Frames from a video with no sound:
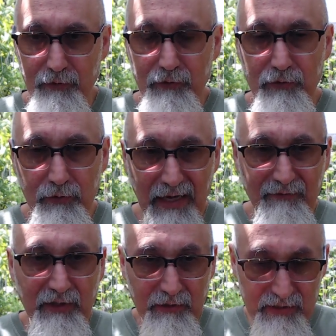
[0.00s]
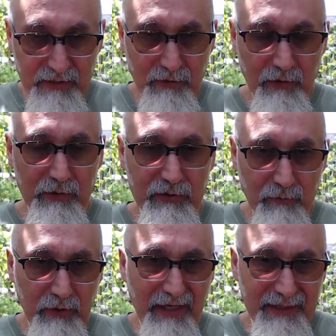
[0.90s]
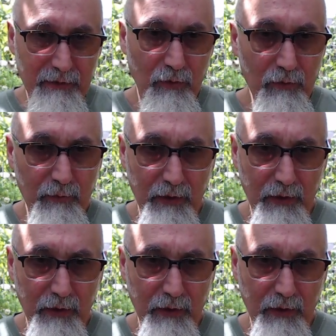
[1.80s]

into having a cigar supply at home